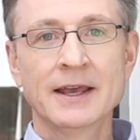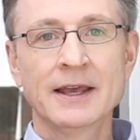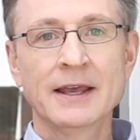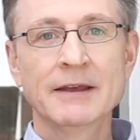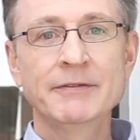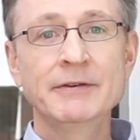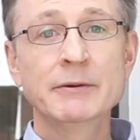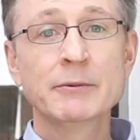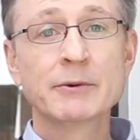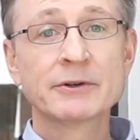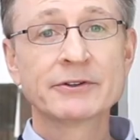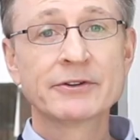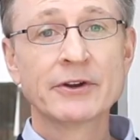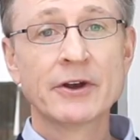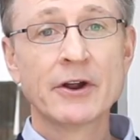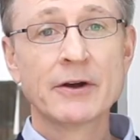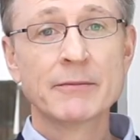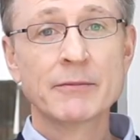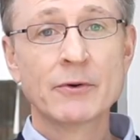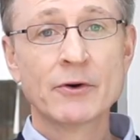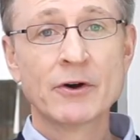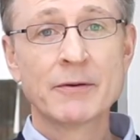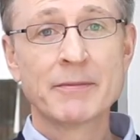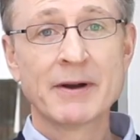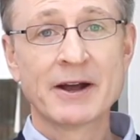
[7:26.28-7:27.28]
If you want to know
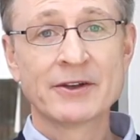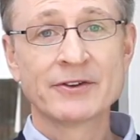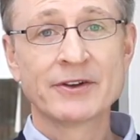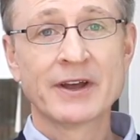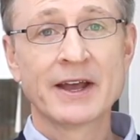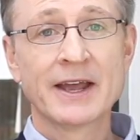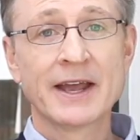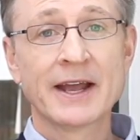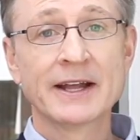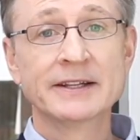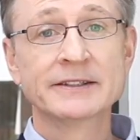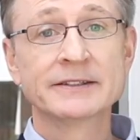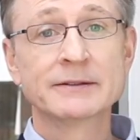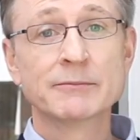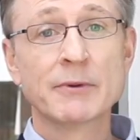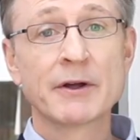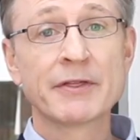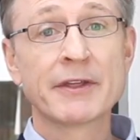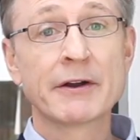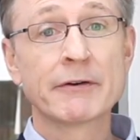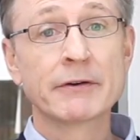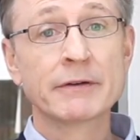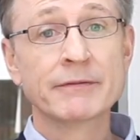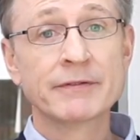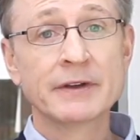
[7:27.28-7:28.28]
more about your hands and what
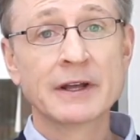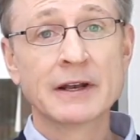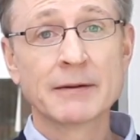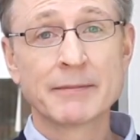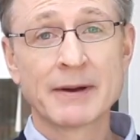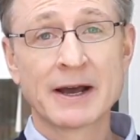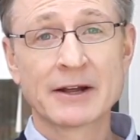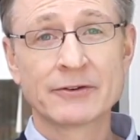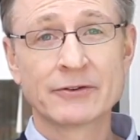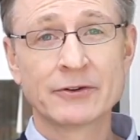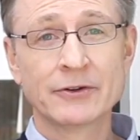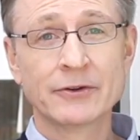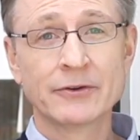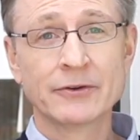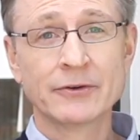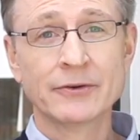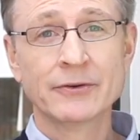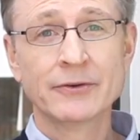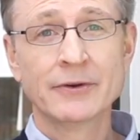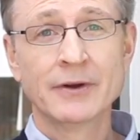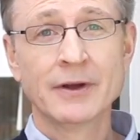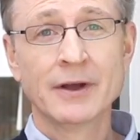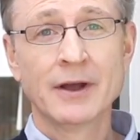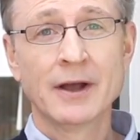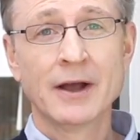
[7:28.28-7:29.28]
they reveal about you,
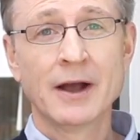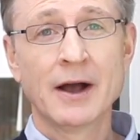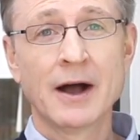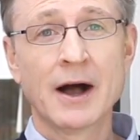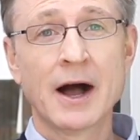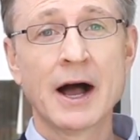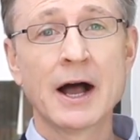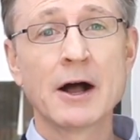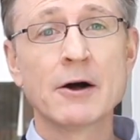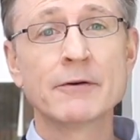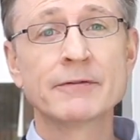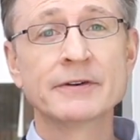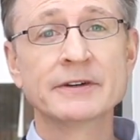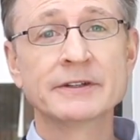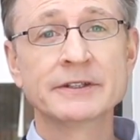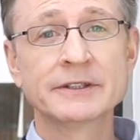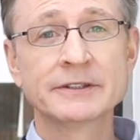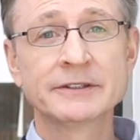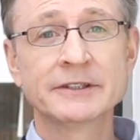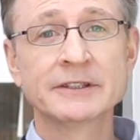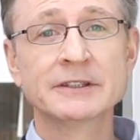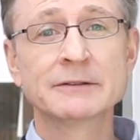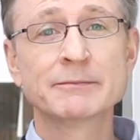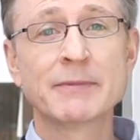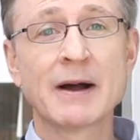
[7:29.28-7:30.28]
I offer
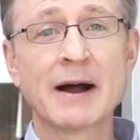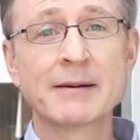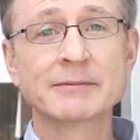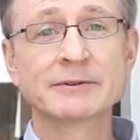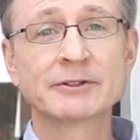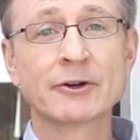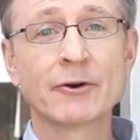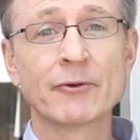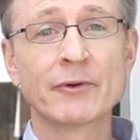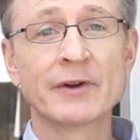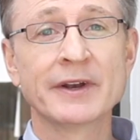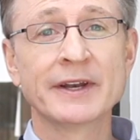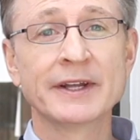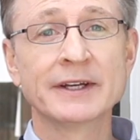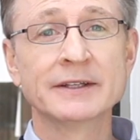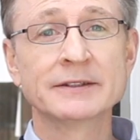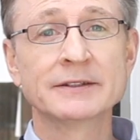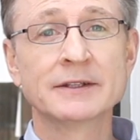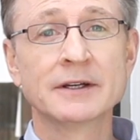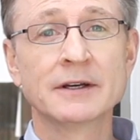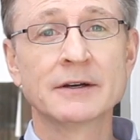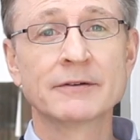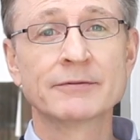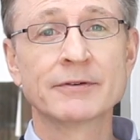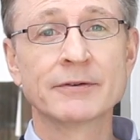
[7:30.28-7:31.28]
distance palmistry readings
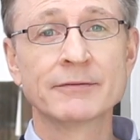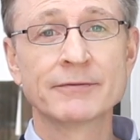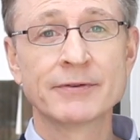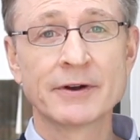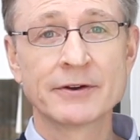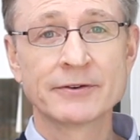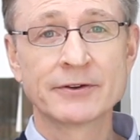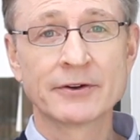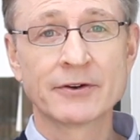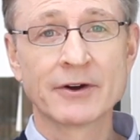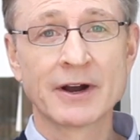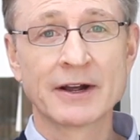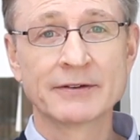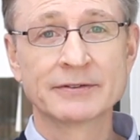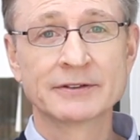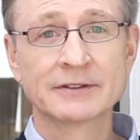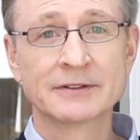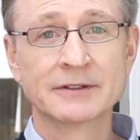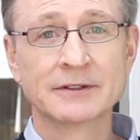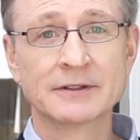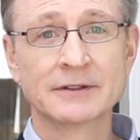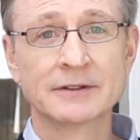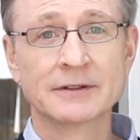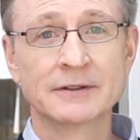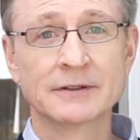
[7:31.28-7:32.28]
from photographs.
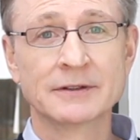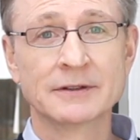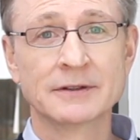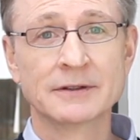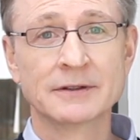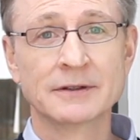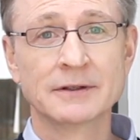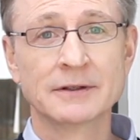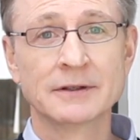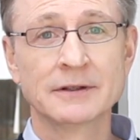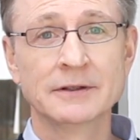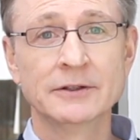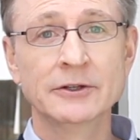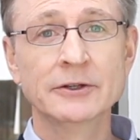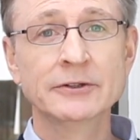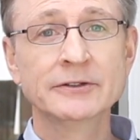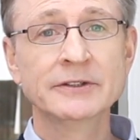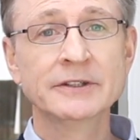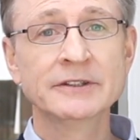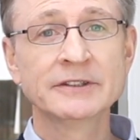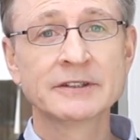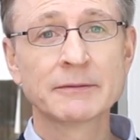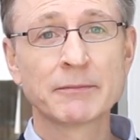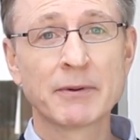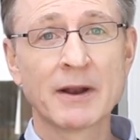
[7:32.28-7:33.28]

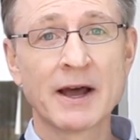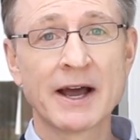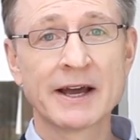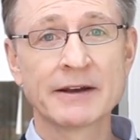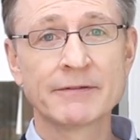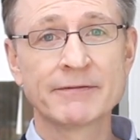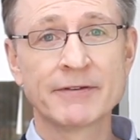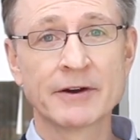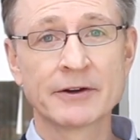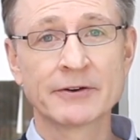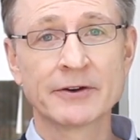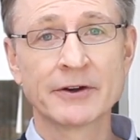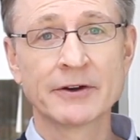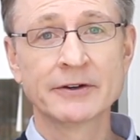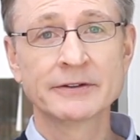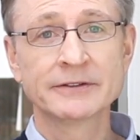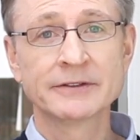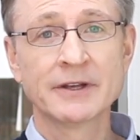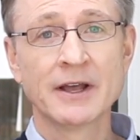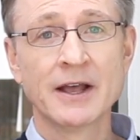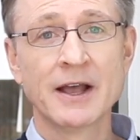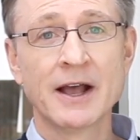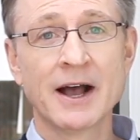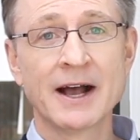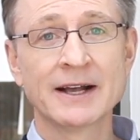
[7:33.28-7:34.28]
Using supplied photos,
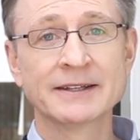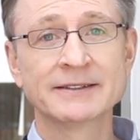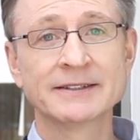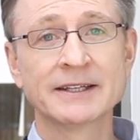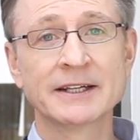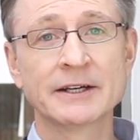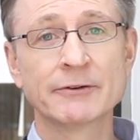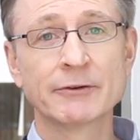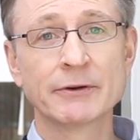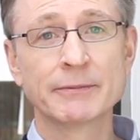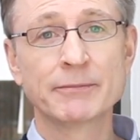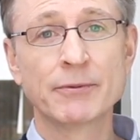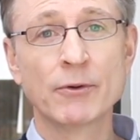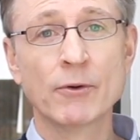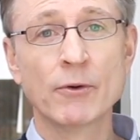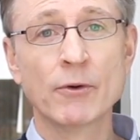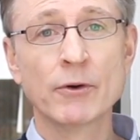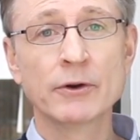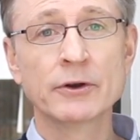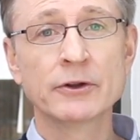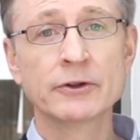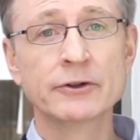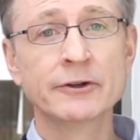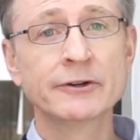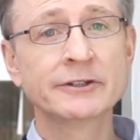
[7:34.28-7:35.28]
I send a
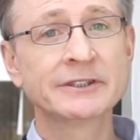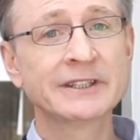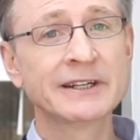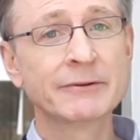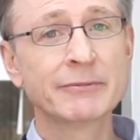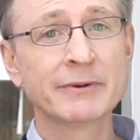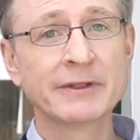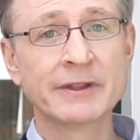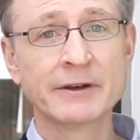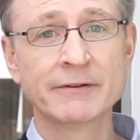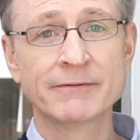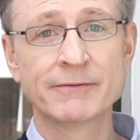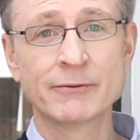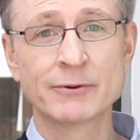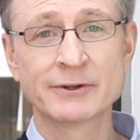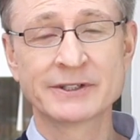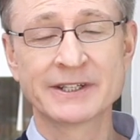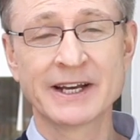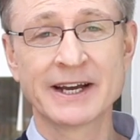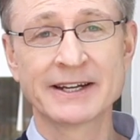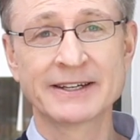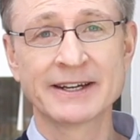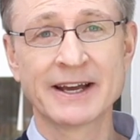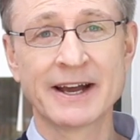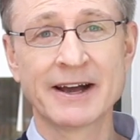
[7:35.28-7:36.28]
report, usually within
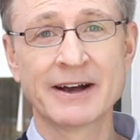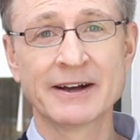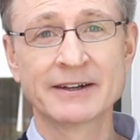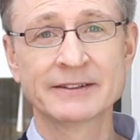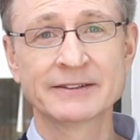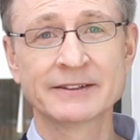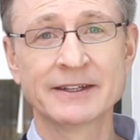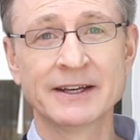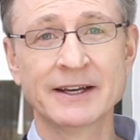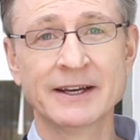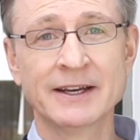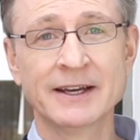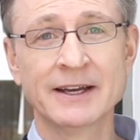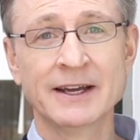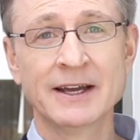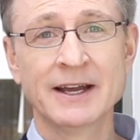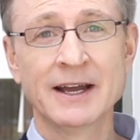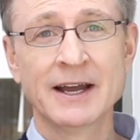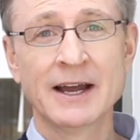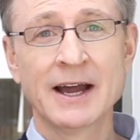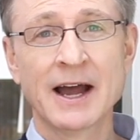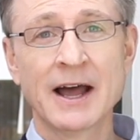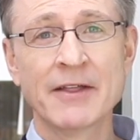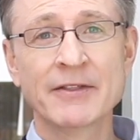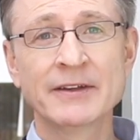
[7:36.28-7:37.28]
48 hours,
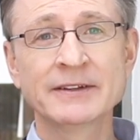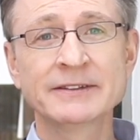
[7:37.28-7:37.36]
and